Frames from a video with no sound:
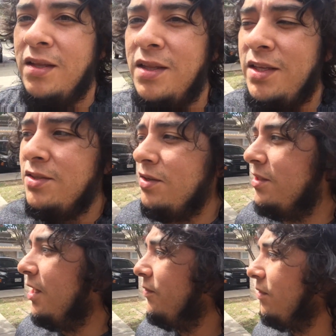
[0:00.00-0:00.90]
These are
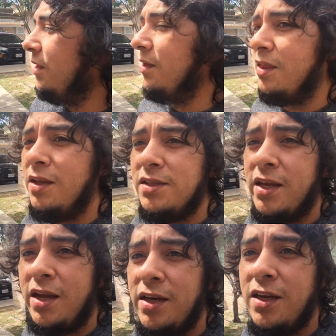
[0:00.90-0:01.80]
definitely things
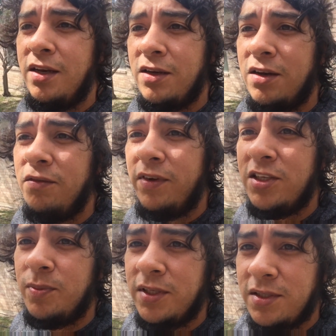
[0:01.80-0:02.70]
that I needed, good
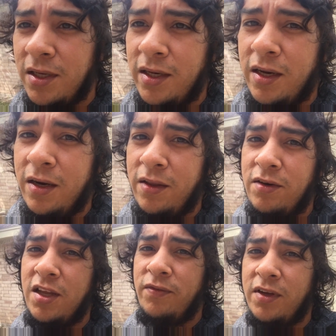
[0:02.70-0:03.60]
investments, and they're
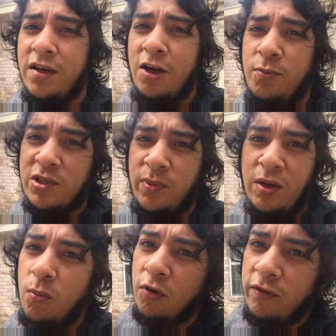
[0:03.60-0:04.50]
definitely gonna help us make
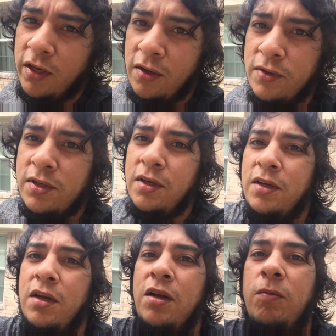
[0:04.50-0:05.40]
more videos.
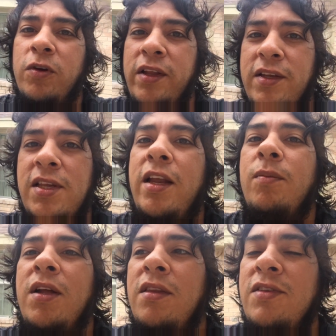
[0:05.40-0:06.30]
Really excited
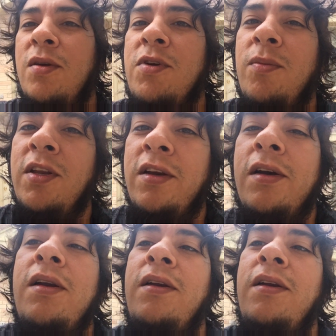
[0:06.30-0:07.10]
about this upcoming year.